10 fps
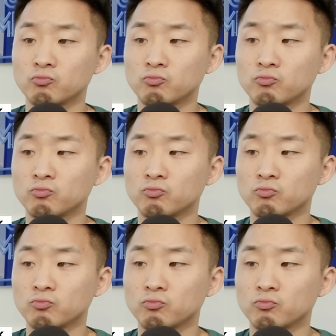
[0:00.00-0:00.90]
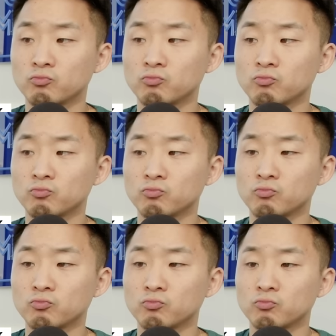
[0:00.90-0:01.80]

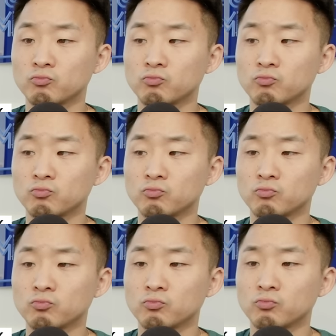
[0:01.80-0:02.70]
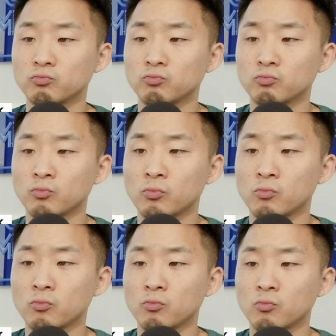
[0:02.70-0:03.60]

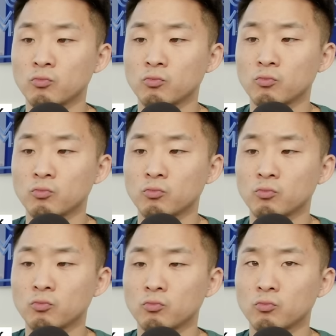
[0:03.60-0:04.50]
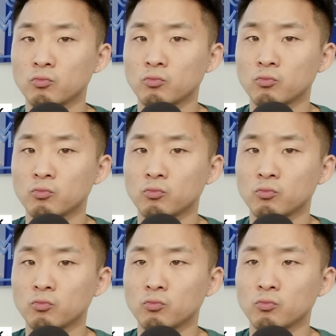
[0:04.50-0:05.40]

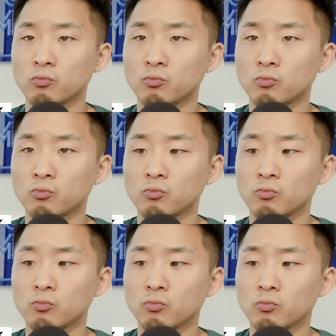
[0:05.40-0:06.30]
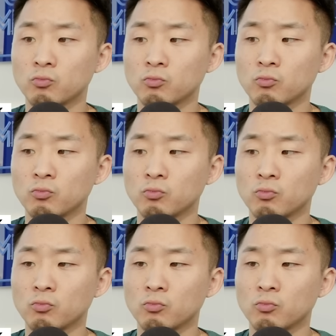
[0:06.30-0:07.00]
No words are spoken by the person on screen.